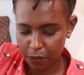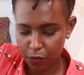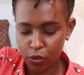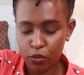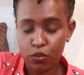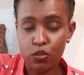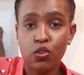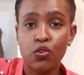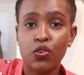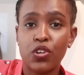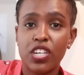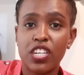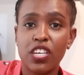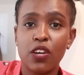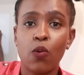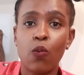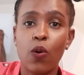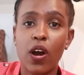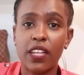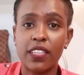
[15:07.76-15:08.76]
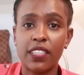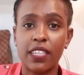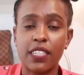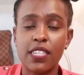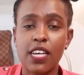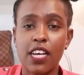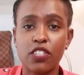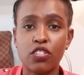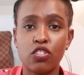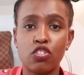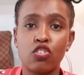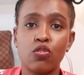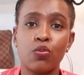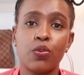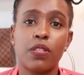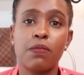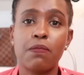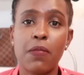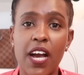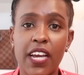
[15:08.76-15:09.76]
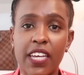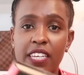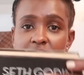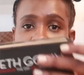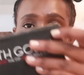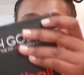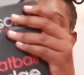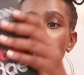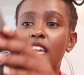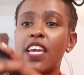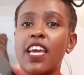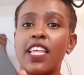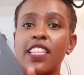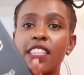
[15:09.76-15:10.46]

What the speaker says: I'm also reading one that has to do with marketing,